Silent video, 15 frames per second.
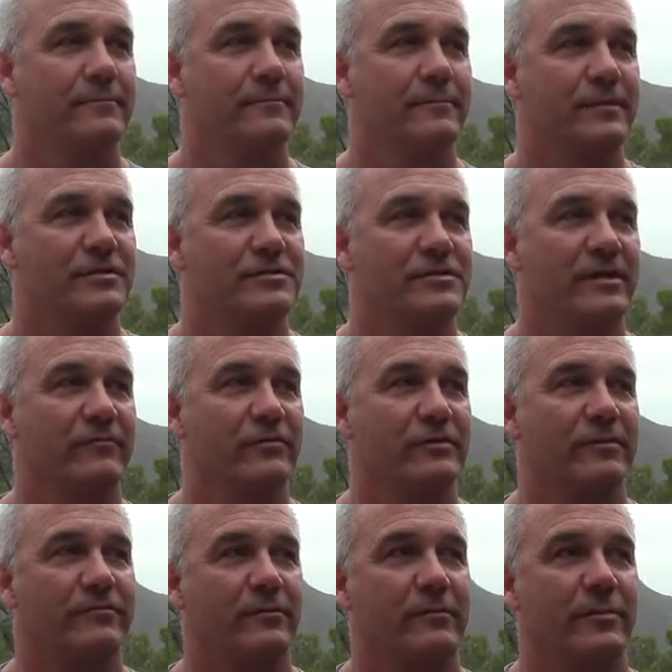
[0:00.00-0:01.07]
There's several
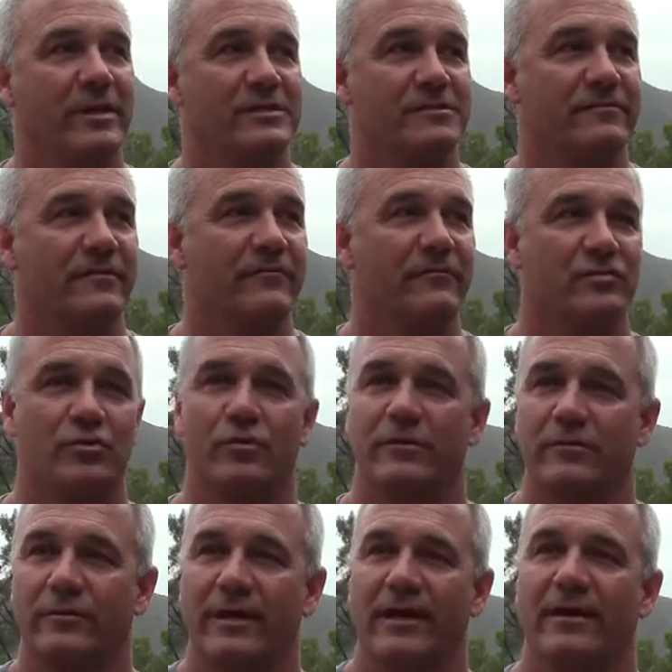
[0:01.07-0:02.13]
different pieces of inventory
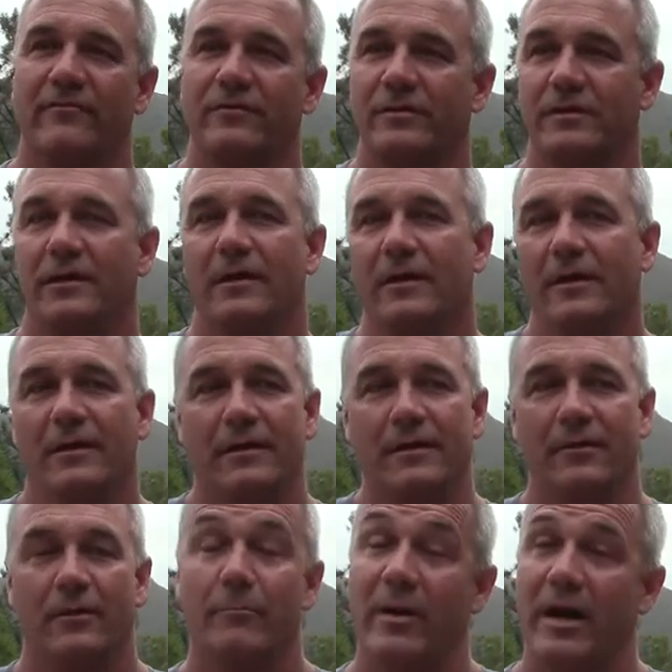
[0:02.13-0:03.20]
that we have that,
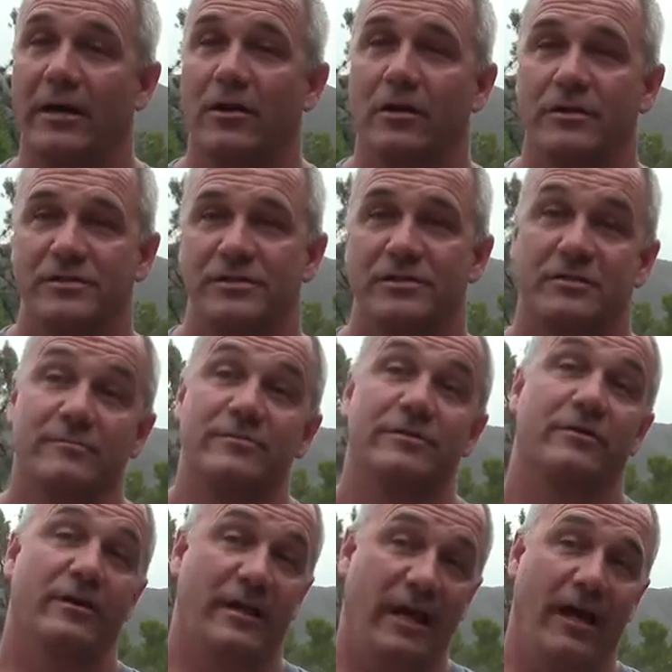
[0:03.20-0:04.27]
you know, are body harness systems that
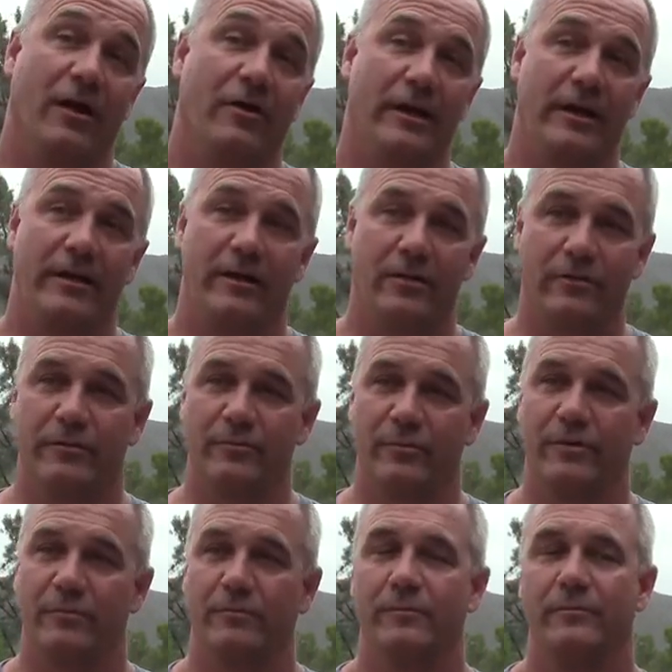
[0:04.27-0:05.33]
are carried, you know,
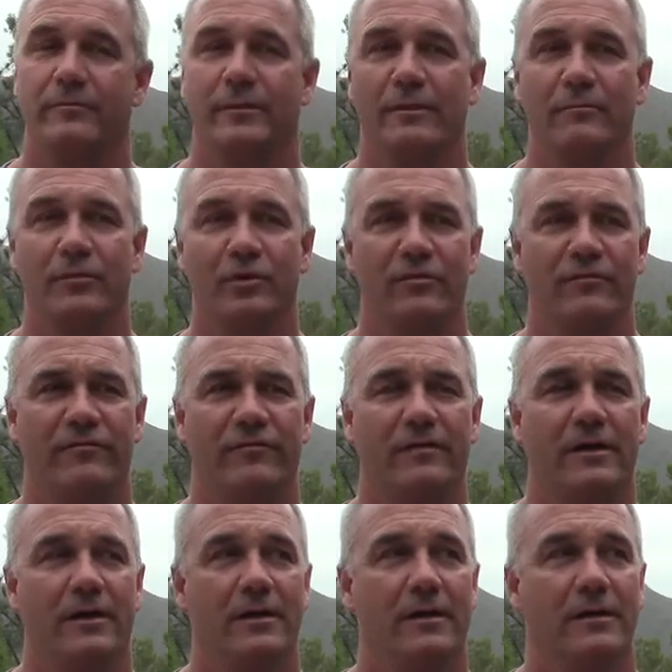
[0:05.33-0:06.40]
that move
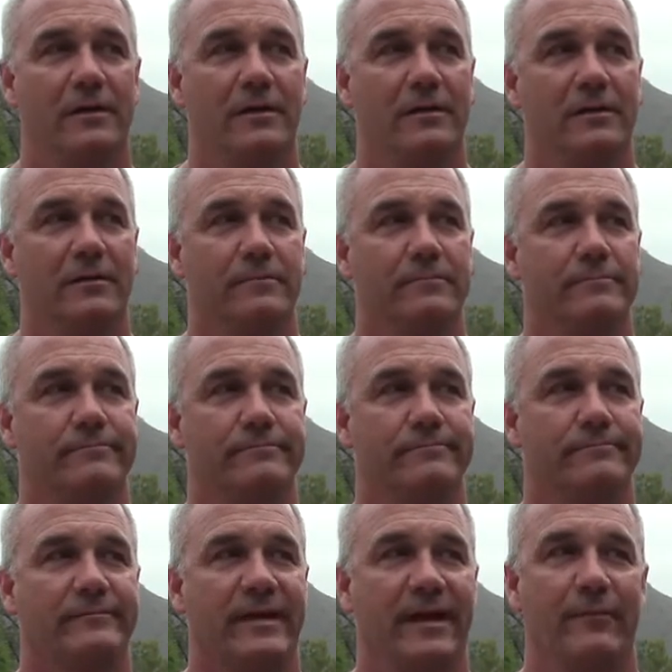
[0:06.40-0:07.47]

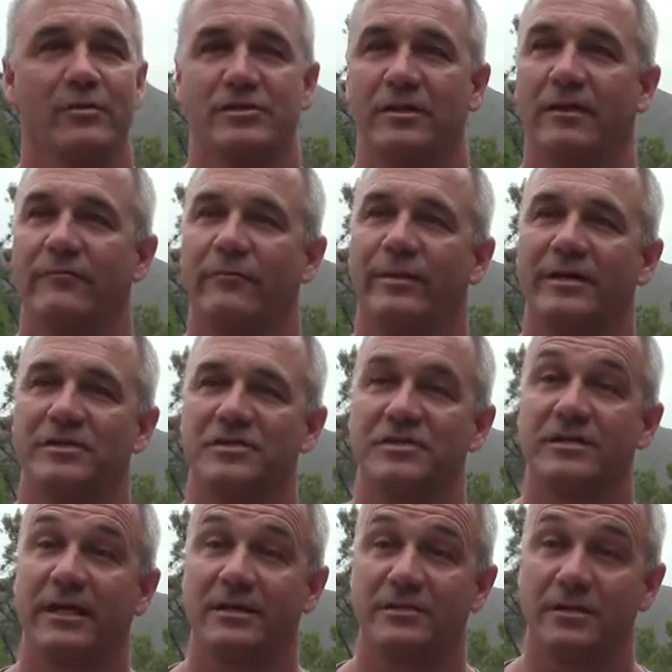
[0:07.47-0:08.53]
cameras on end of big
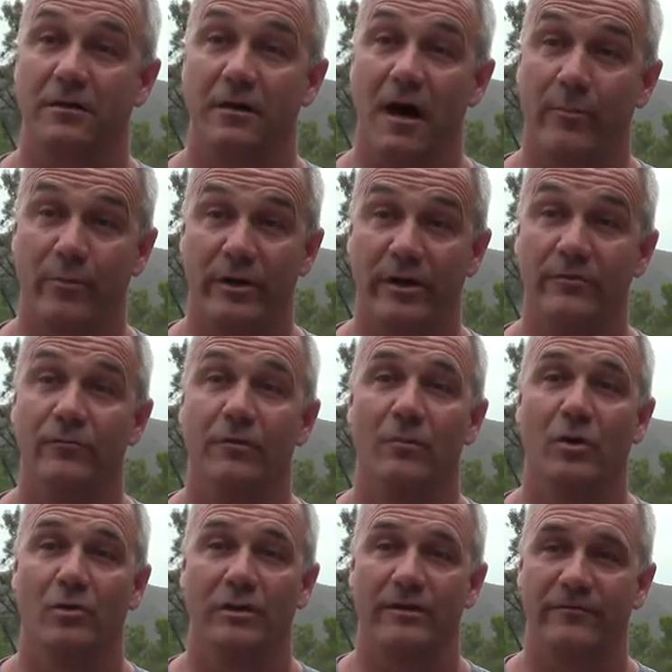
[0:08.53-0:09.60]
sticks that are operated
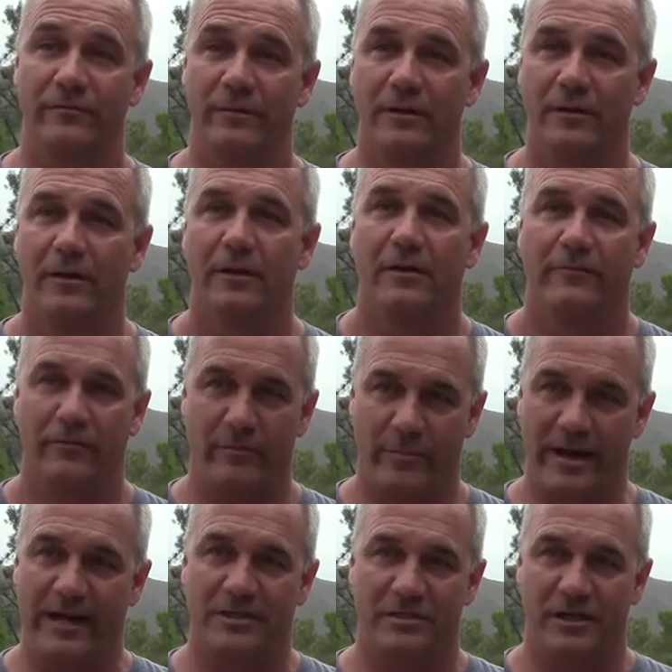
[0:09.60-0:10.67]
remotely from the
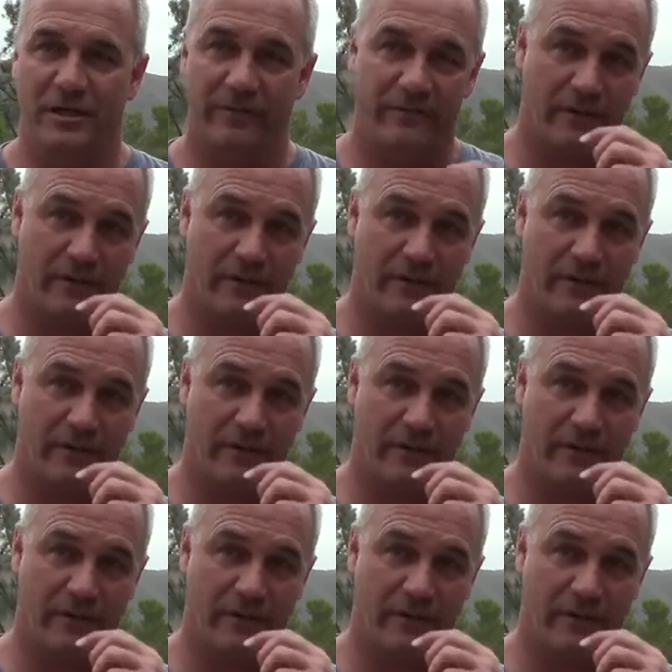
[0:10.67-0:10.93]
backside of